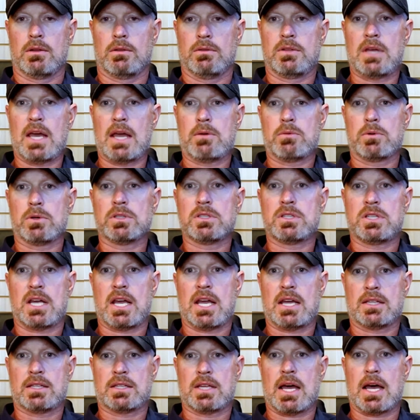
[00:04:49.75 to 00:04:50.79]
they will
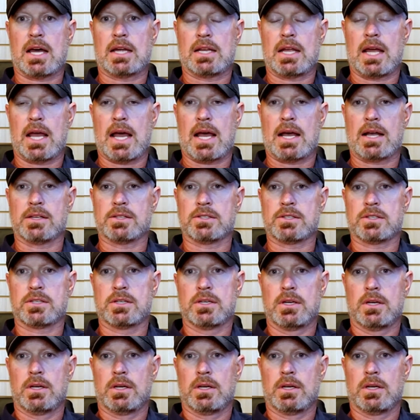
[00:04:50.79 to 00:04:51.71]
take that as,